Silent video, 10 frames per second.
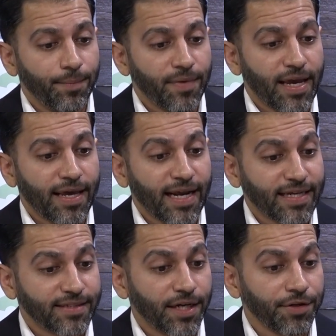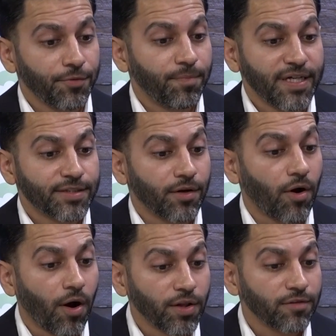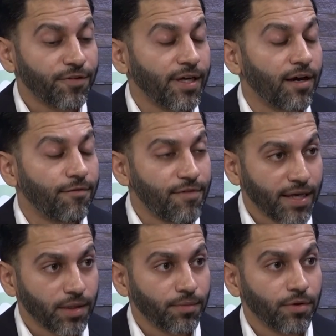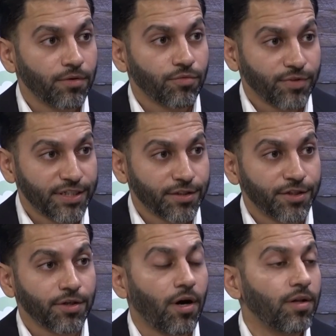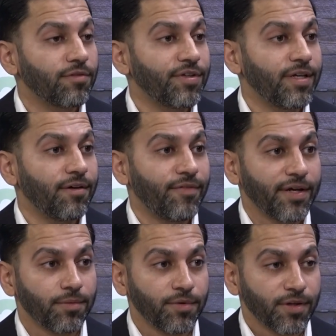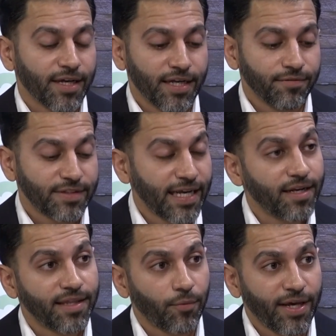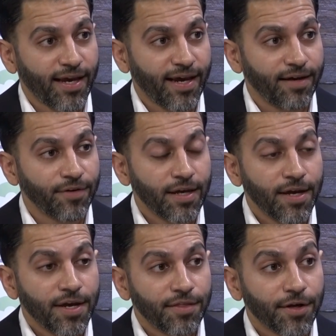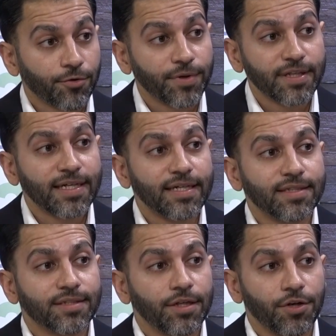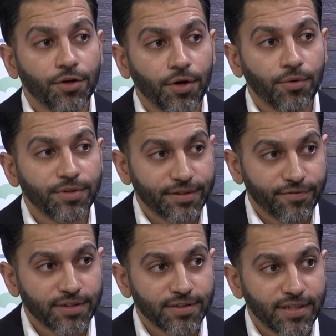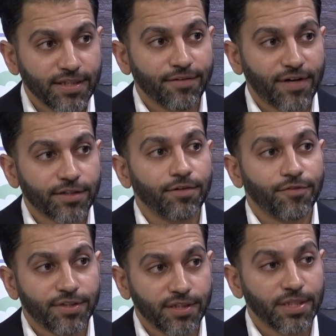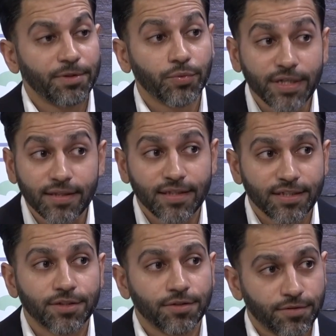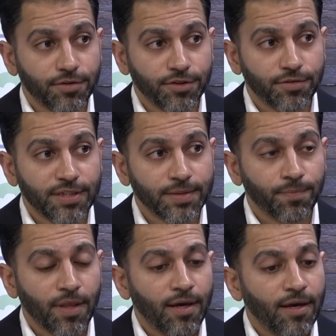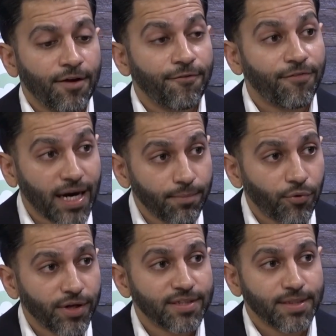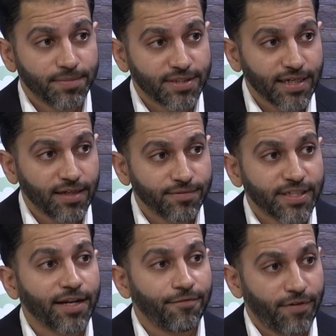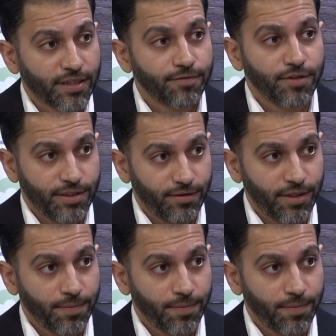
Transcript: And I can tell you, based on all of the available research, all of the available kind of data that we have, there really is no difference in the effect on fertility between these two surgeries. Fibroids themselves can affect fertility.